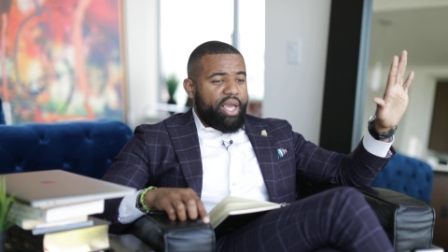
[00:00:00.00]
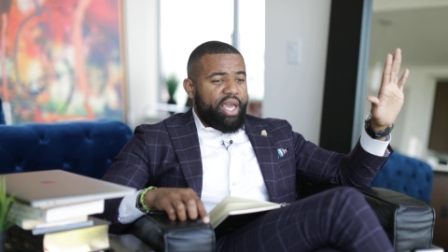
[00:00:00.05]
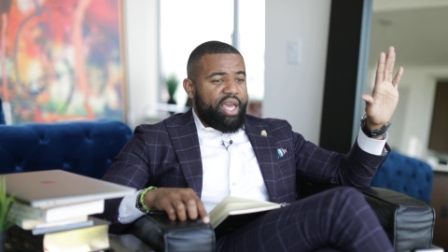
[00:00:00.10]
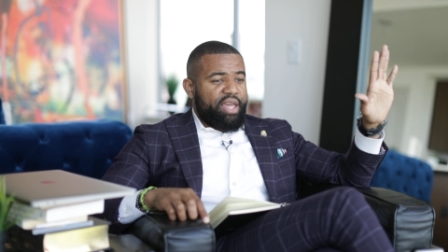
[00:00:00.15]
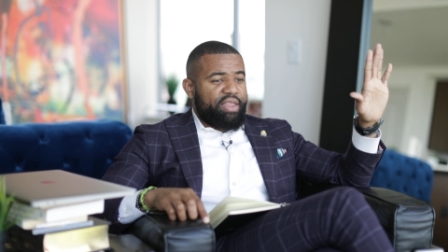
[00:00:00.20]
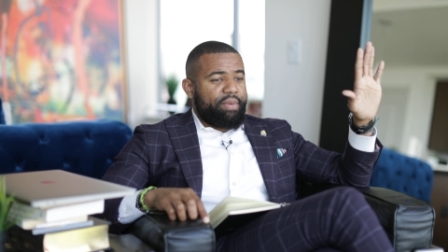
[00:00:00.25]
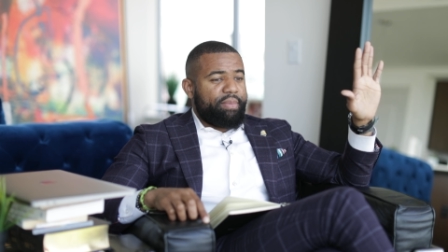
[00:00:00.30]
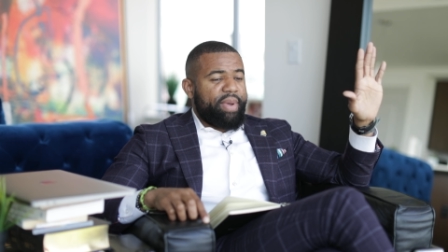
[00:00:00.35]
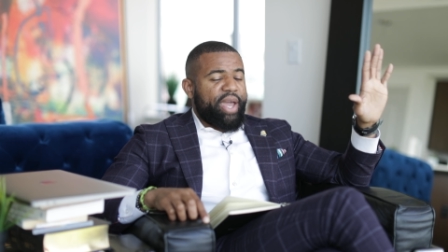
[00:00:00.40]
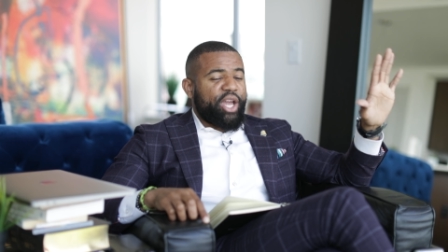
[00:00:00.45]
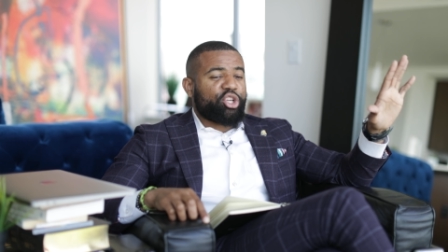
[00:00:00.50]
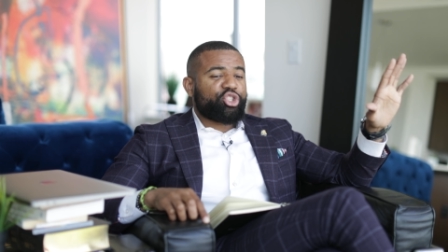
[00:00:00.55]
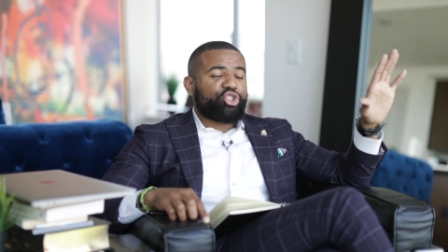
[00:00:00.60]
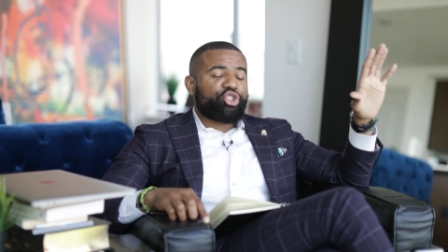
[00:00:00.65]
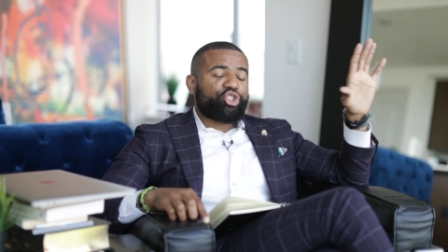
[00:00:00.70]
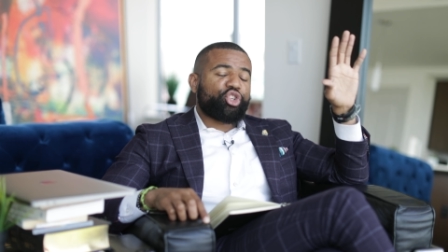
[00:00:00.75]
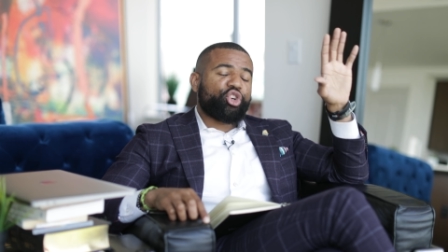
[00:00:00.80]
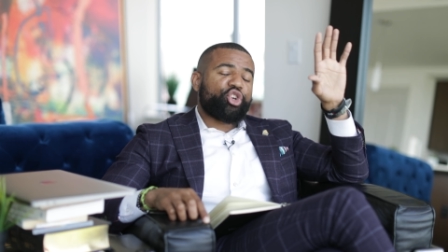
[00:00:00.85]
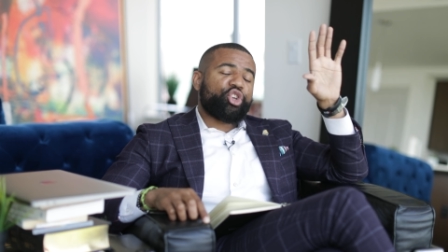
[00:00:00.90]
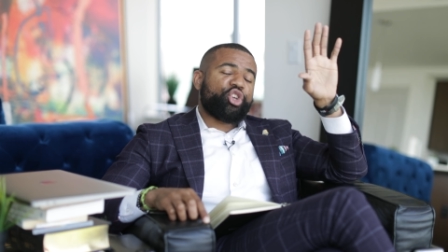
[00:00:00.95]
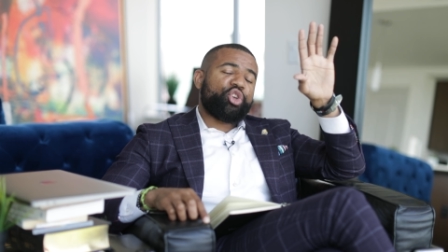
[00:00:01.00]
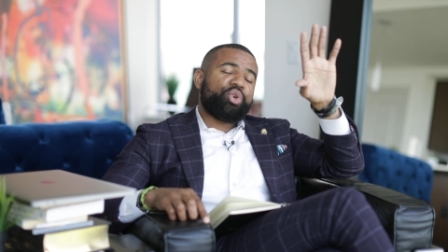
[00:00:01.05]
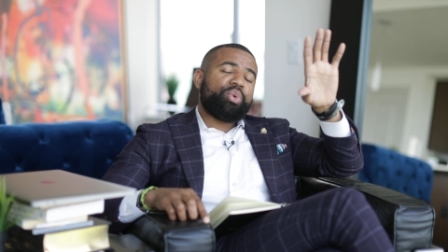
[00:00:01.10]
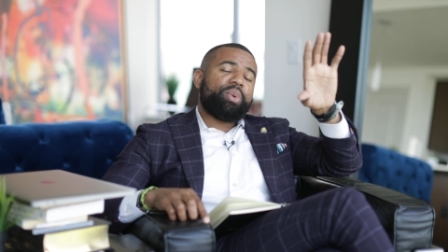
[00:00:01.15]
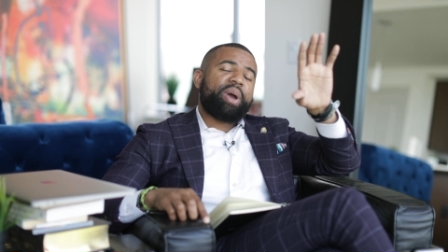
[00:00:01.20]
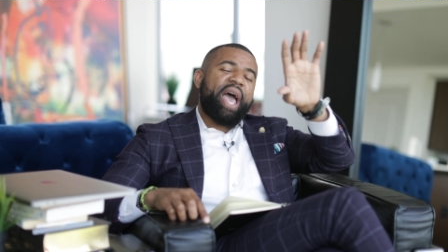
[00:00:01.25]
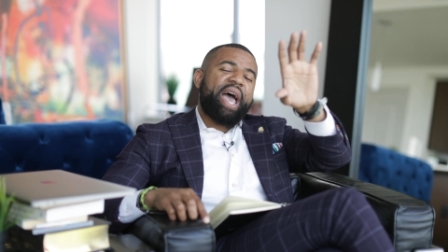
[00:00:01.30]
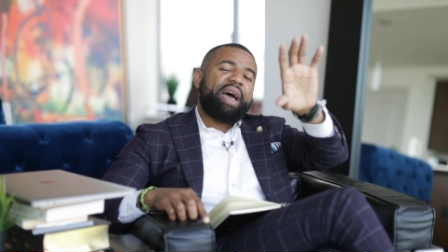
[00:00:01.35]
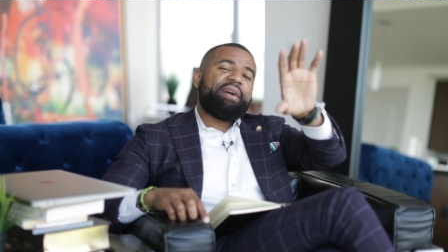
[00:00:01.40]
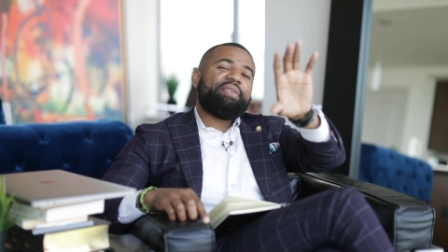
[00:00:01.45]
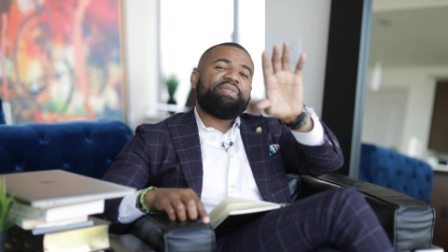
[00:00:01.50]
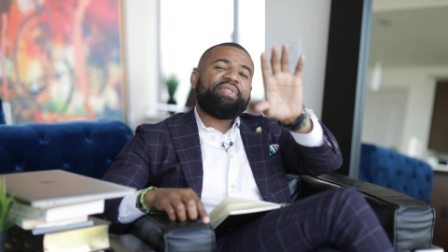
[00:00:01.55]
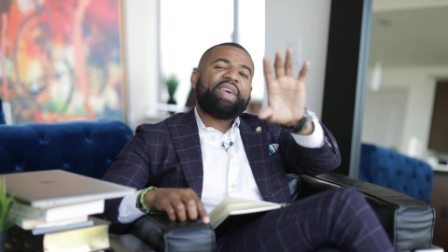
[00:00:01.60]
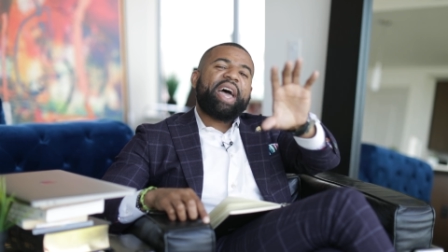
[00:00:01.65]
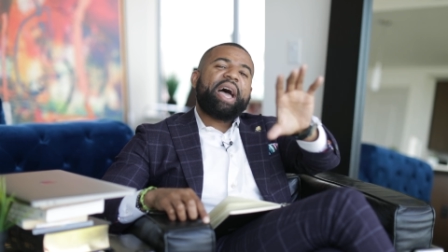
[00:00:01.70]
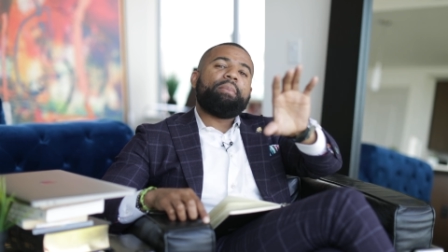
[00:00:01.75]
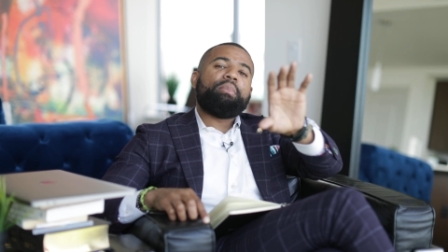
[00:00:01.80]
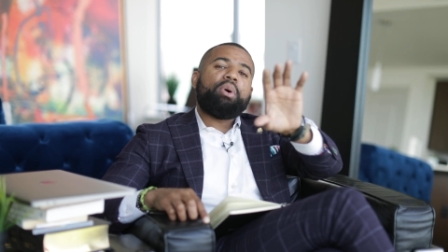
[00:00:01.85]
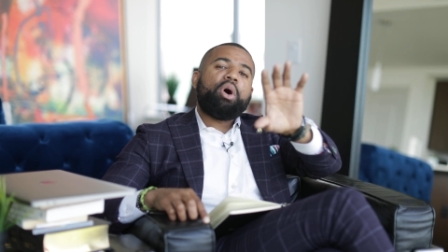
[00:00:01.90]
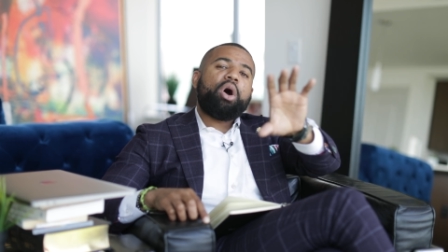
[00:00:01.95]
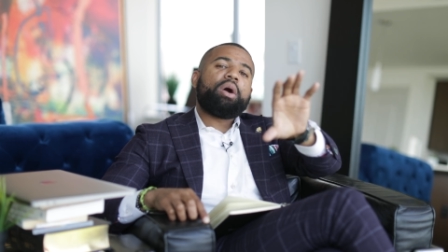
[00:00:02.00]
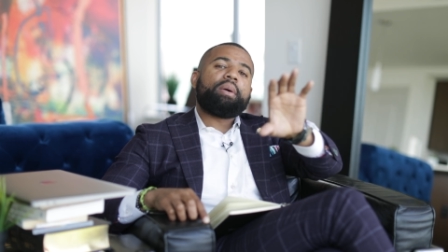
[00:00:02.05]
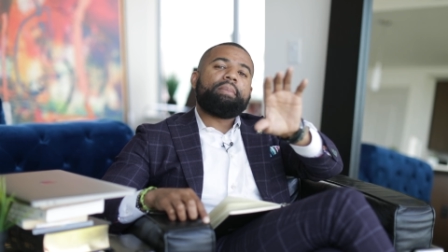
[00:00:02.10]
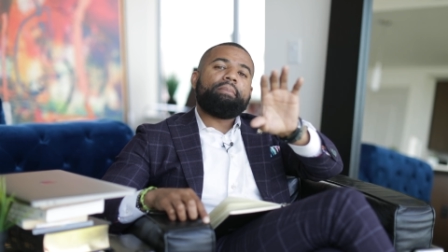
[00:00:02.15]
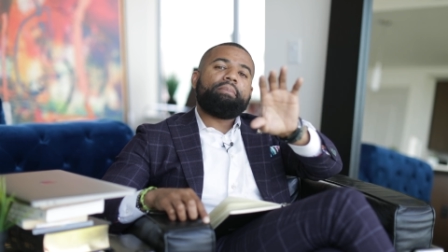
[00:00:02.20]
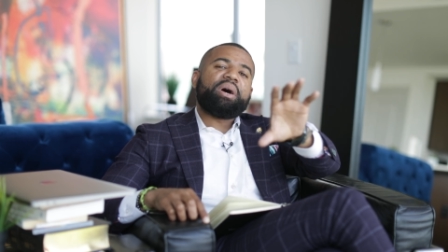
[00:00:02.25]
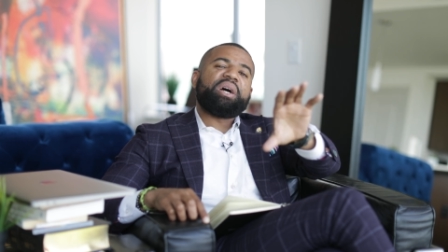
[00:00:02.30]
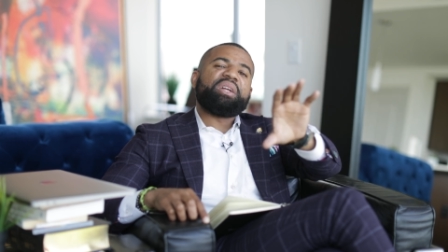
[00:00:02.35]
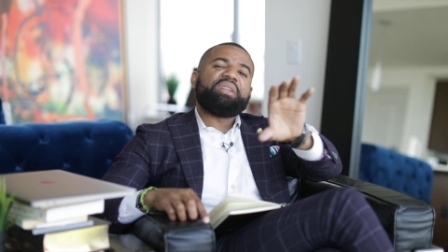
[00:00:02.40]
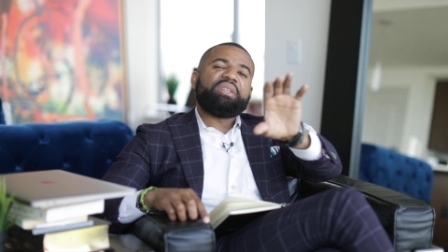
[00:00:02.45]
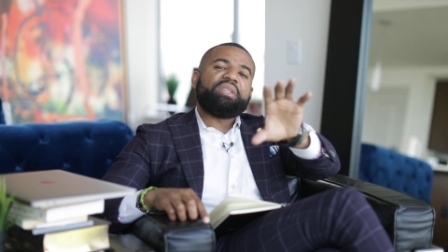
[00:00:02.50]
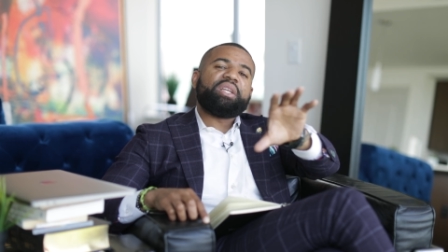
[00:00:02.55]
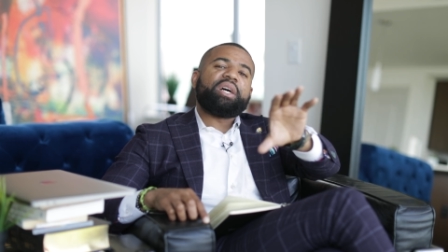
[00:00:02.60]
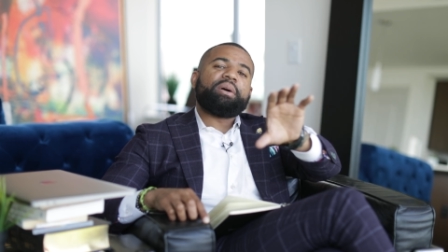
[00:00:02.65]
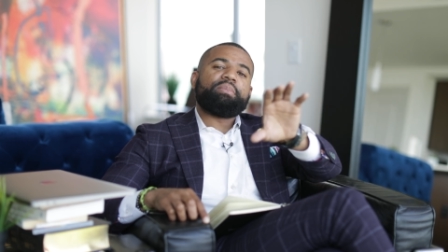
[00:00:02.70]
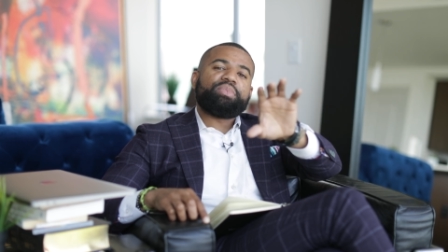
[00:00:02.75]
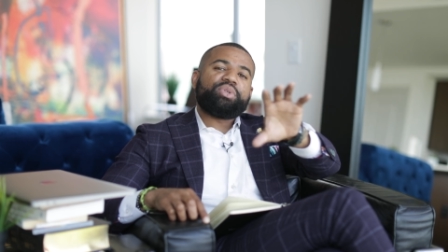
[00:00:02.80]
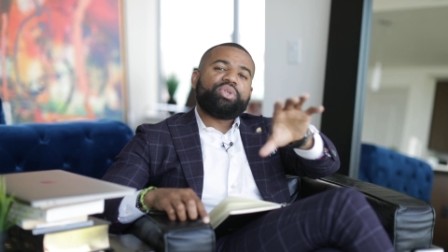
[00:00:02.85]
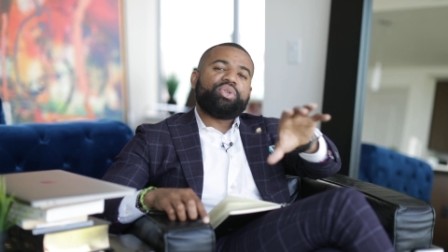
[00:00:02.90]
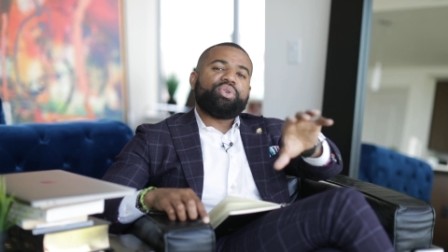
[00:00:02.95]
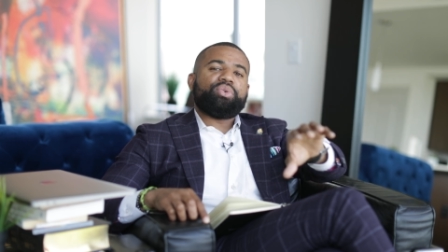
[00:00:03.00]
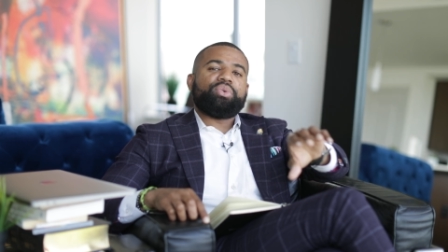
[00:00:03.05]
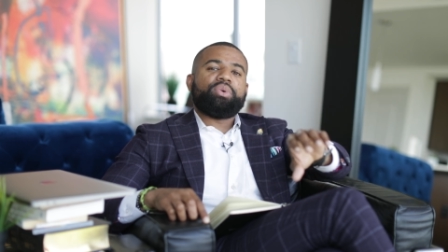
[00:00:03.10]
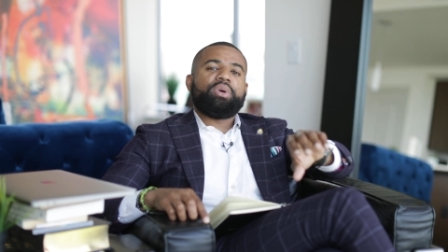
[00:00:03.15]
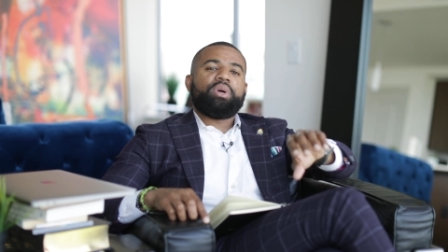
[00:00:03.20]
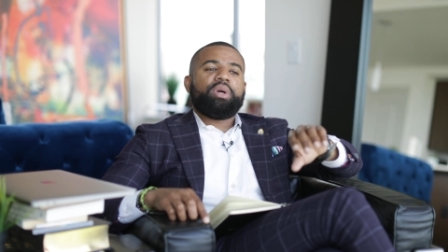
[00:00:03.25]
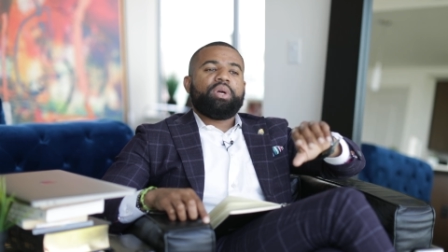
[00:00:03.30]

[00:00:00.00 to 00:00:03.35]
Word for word: and then making sure you have that part buttoned up too.